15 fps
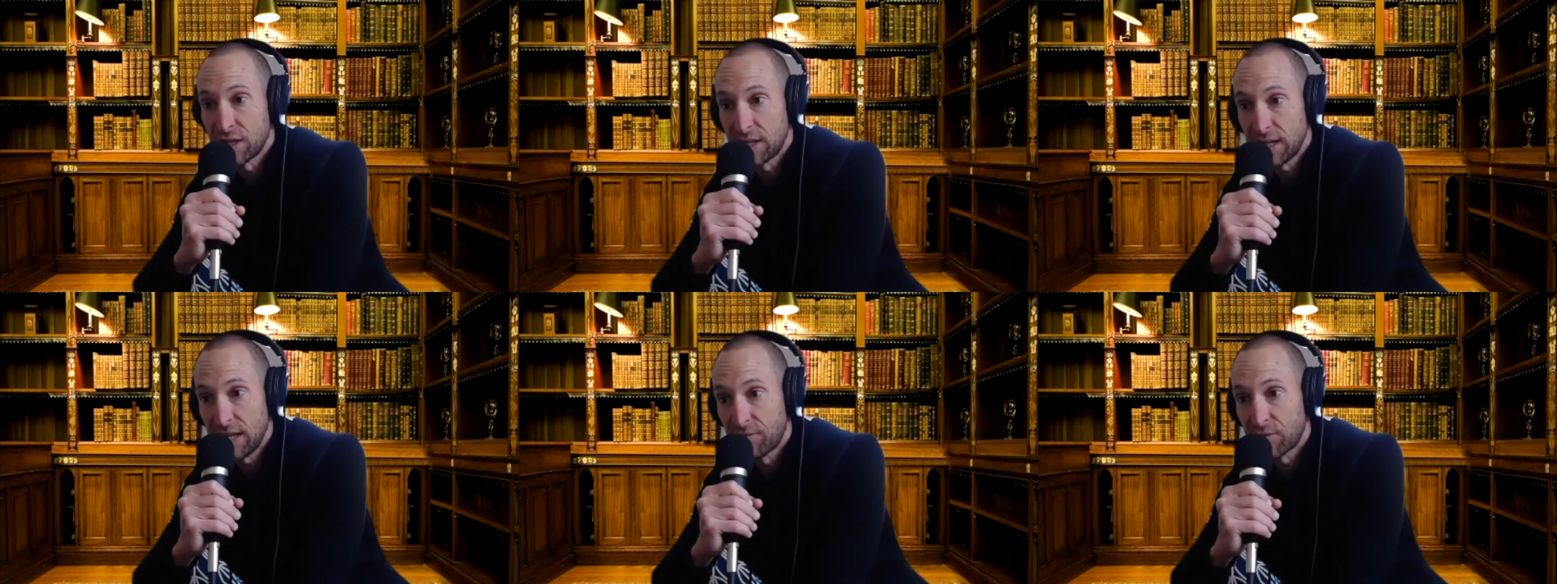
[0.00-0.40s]

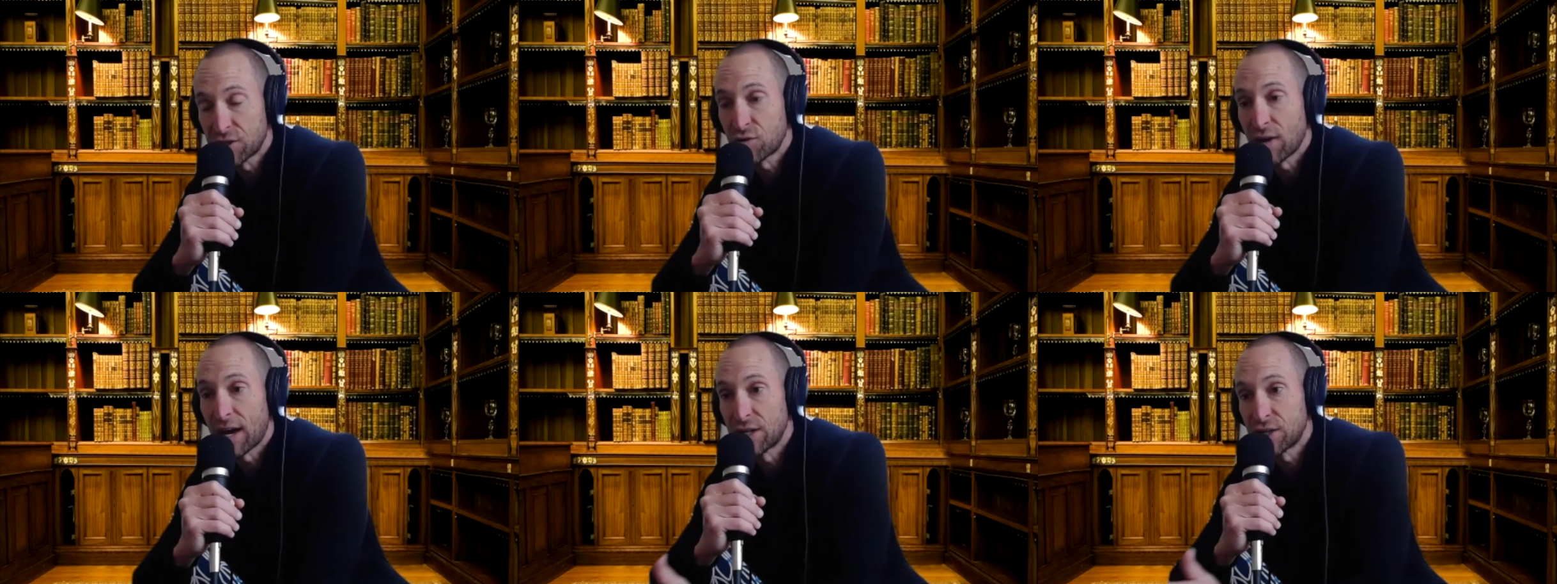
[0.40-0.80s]
the need for
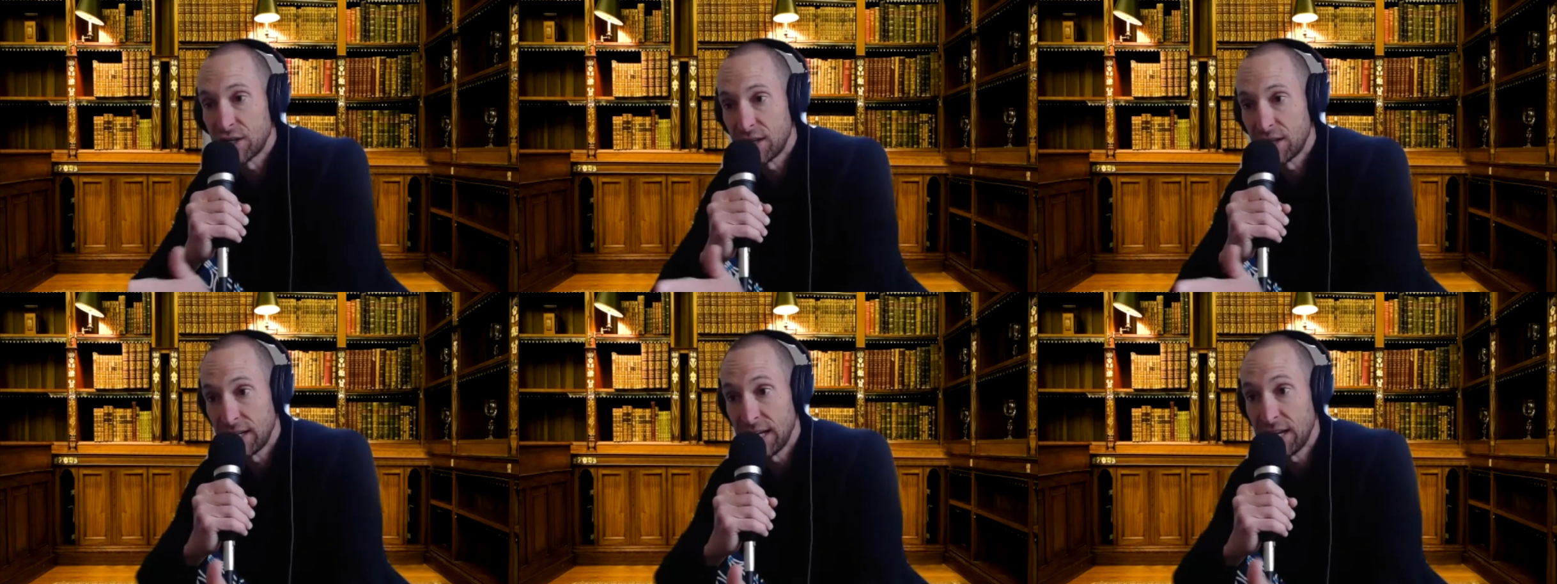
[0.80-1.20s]
strategy,
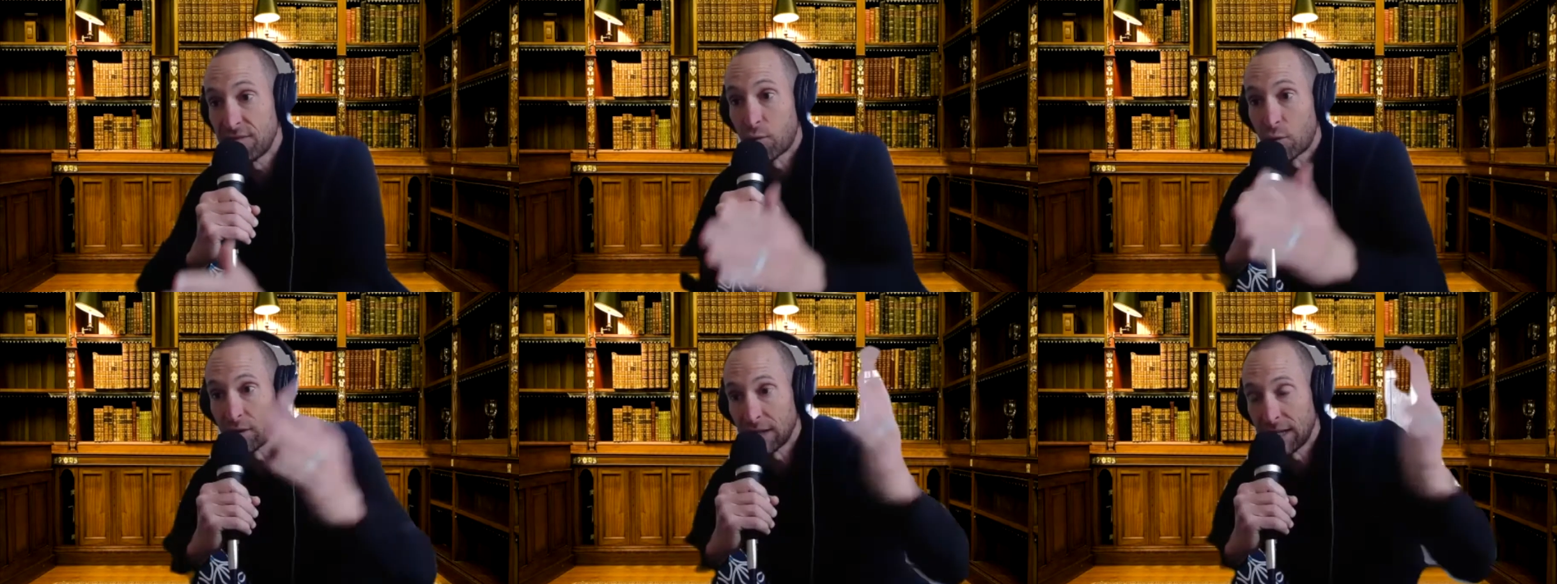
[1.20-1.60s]
the need
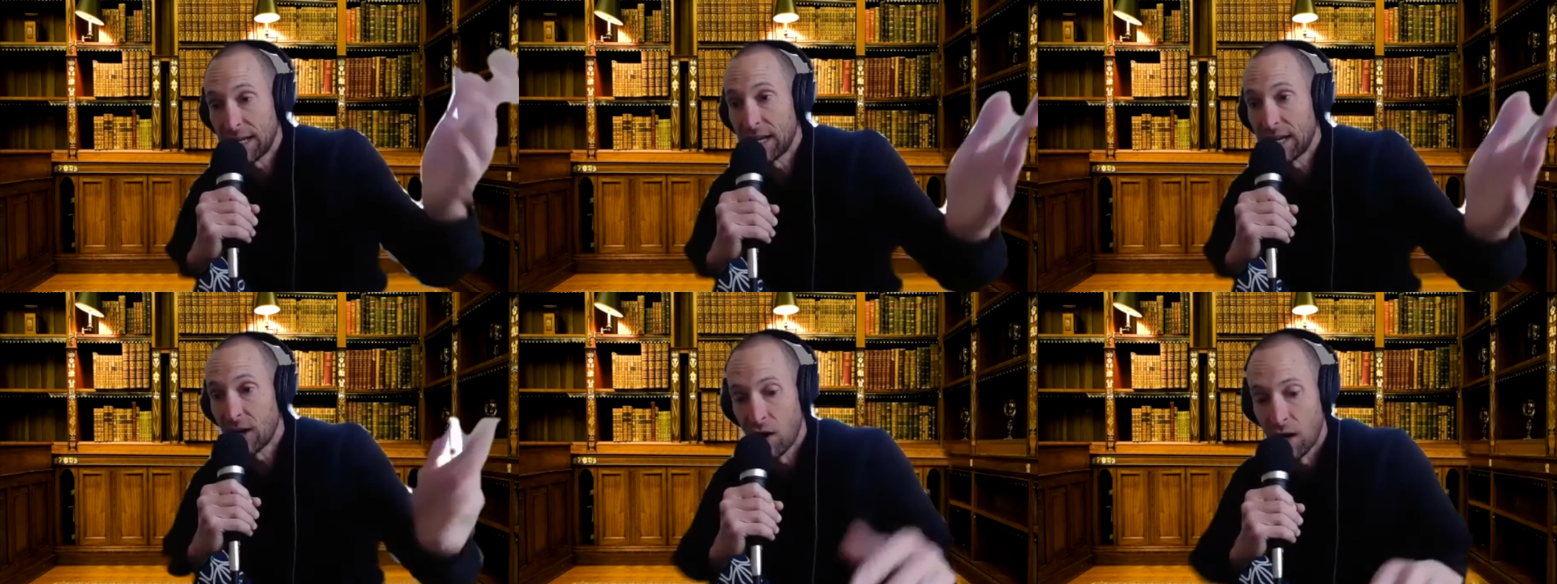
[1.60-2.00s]
for
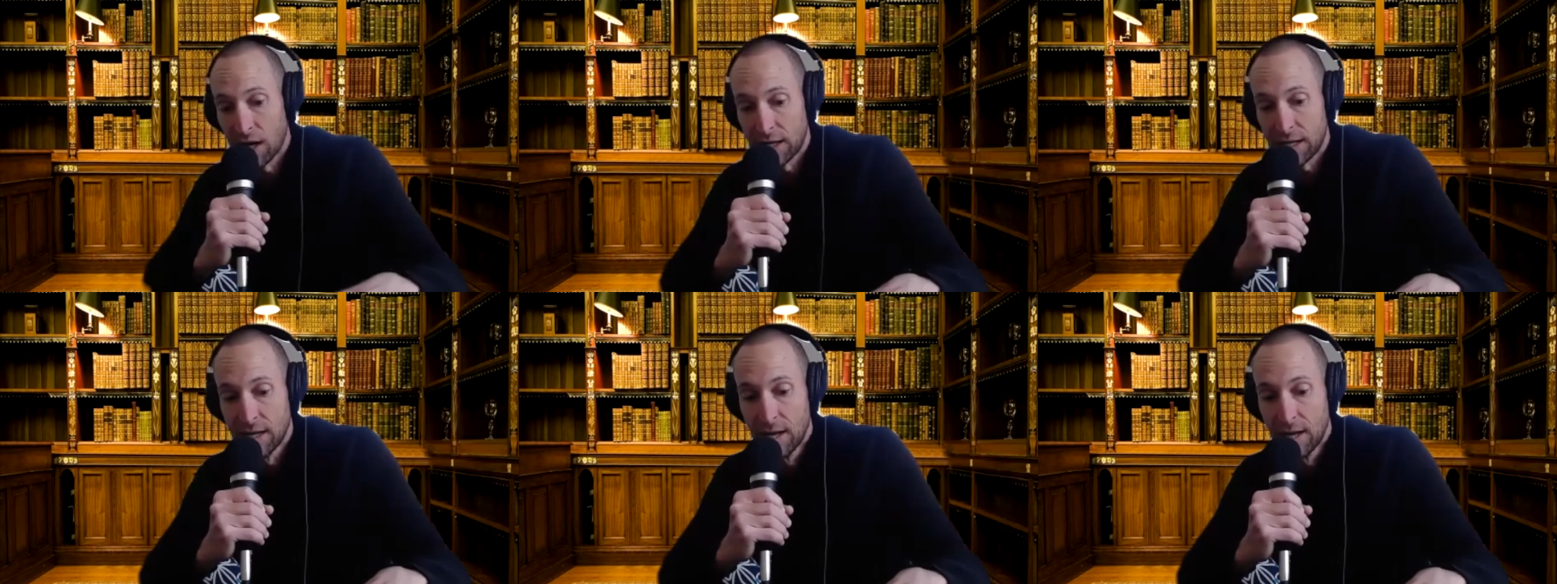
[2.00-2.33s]
leaning on